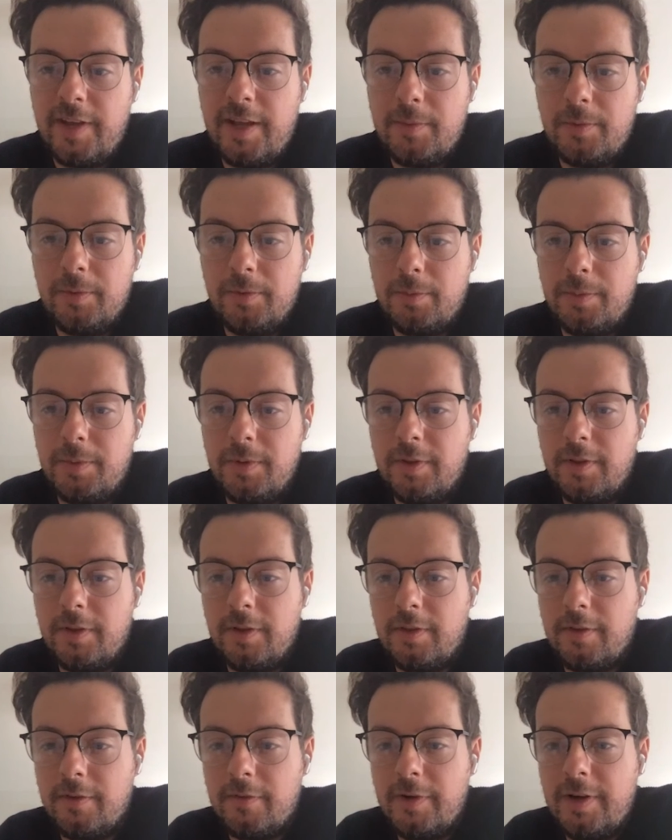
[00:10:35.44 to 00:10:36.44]
And I'm able to put
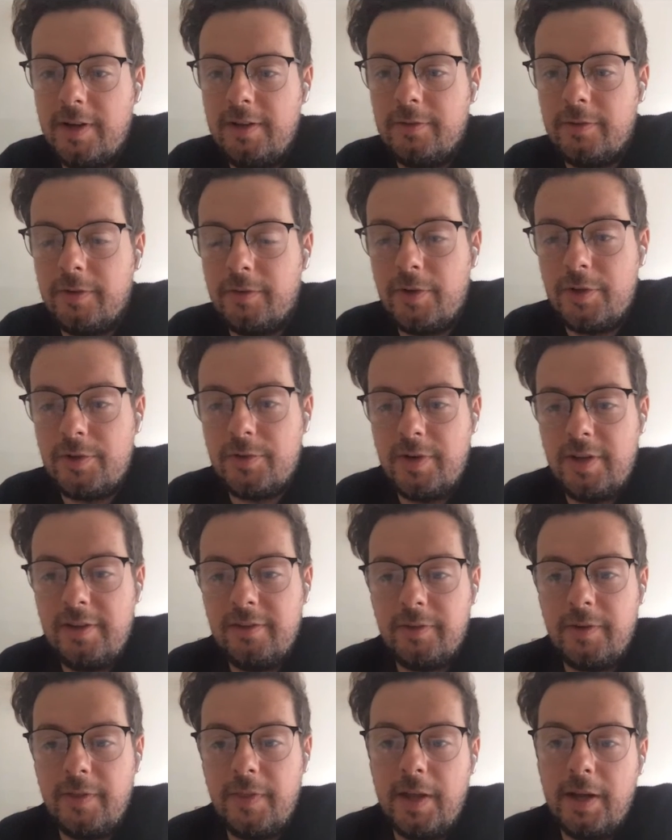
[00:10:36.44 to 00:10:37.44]
the freezer, put
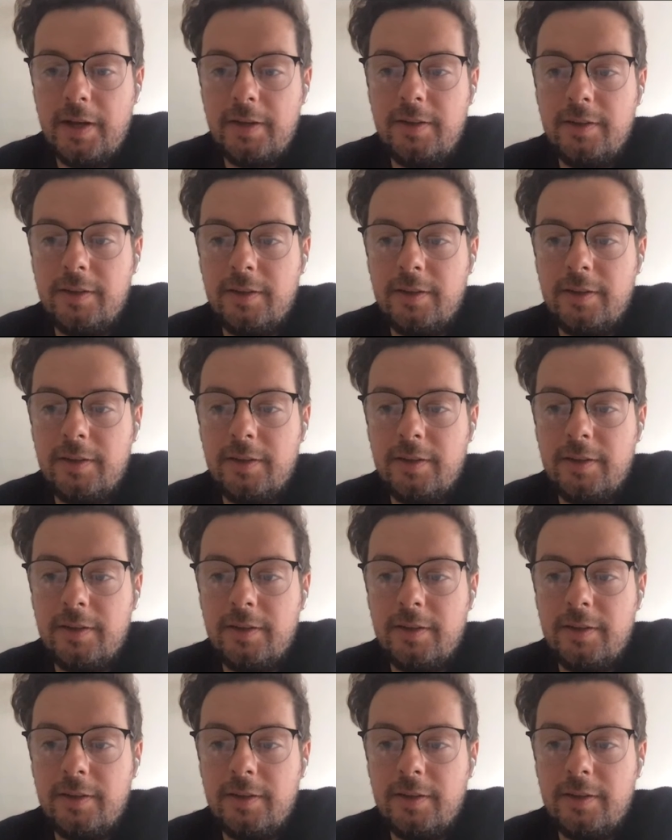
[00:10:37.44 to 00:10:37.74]
freezer in there,